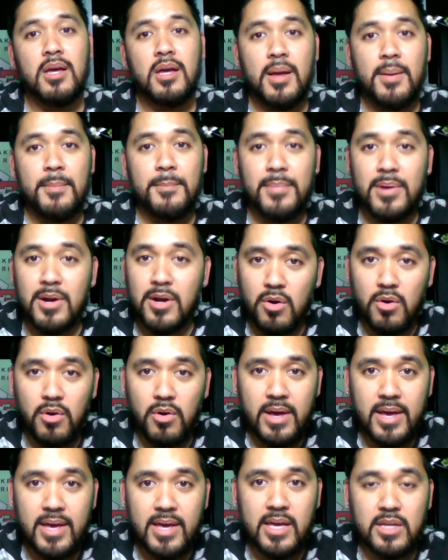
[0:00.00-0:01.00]
Merrill
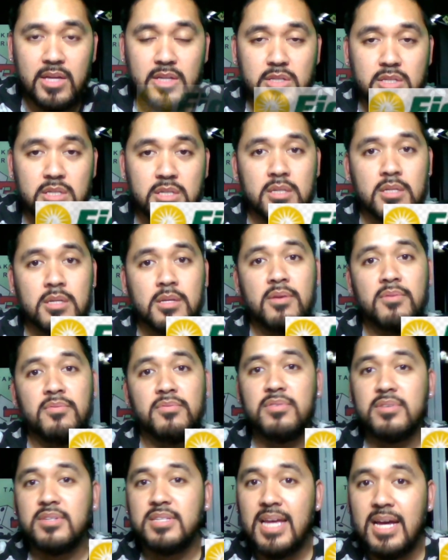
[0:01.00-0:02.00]
Edge,
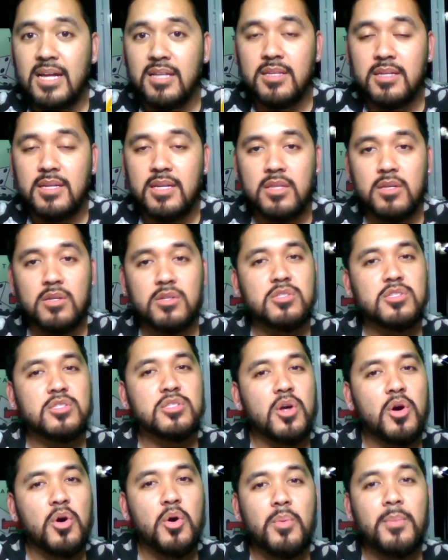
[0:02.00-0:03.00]
Fidelity. There's
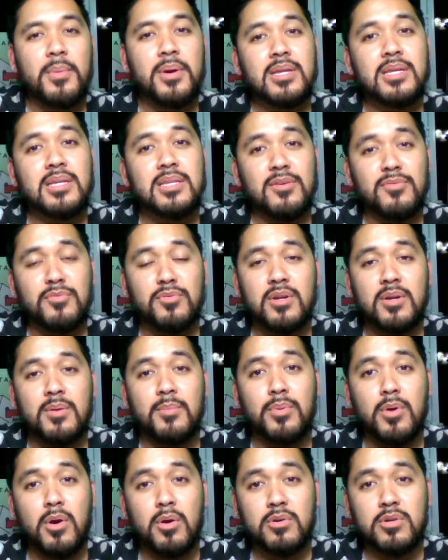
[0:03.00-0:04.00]
so many different
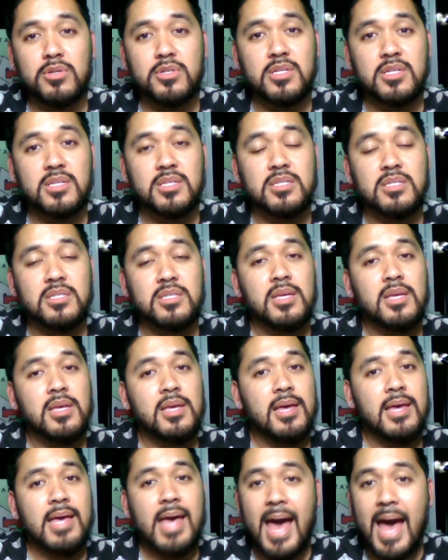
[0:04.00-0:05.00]
brokerages,
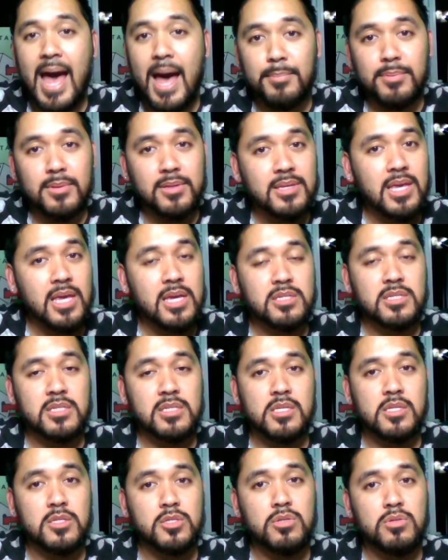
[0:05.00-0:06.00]
applications
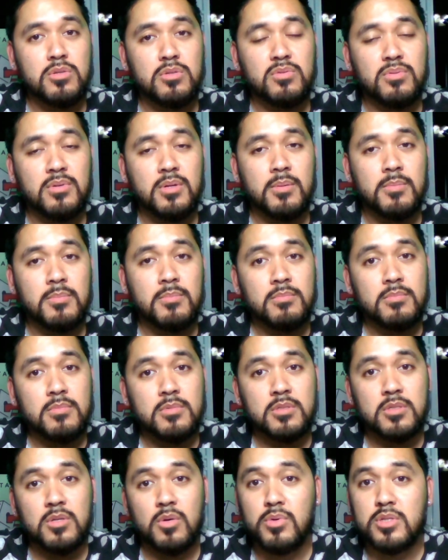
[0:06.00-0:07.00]
to choose from.
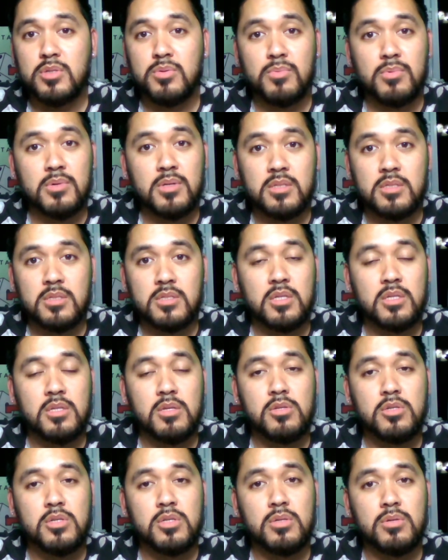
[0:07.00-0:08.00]
So which one should you
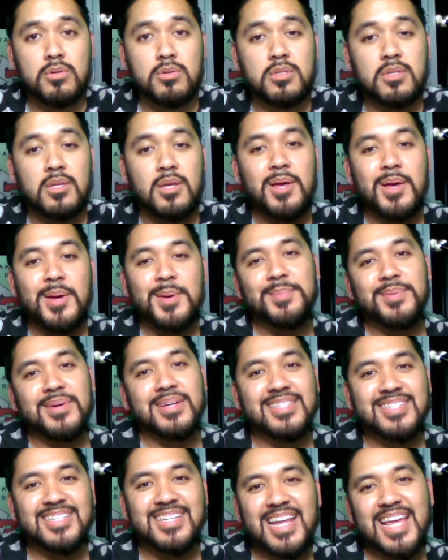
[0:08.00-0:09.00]
choose? But in
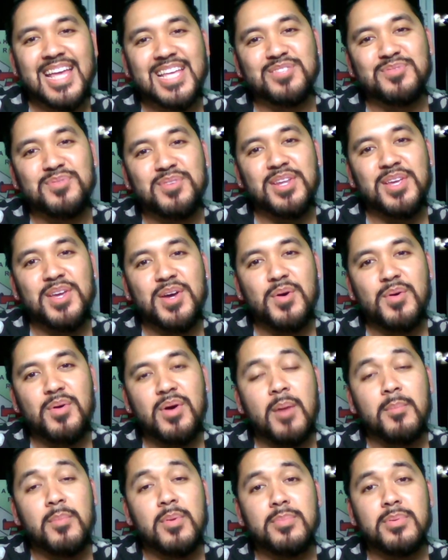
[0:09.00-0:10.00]
today's video,
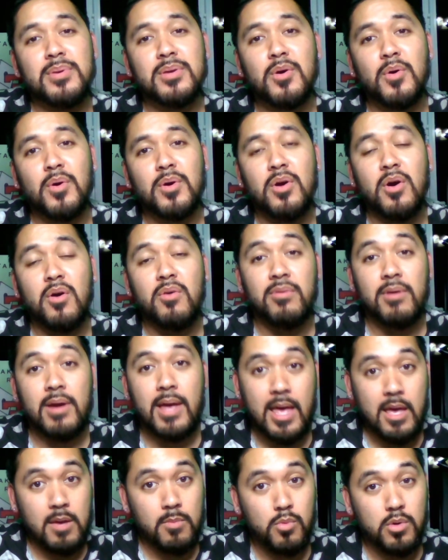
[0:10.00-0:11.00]
I'm going to be going over
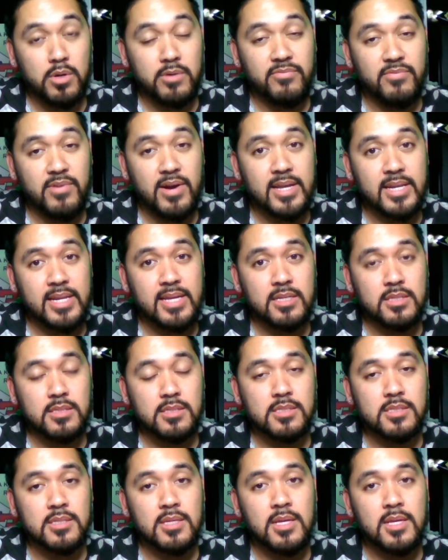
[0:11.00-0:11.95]
M1 Finance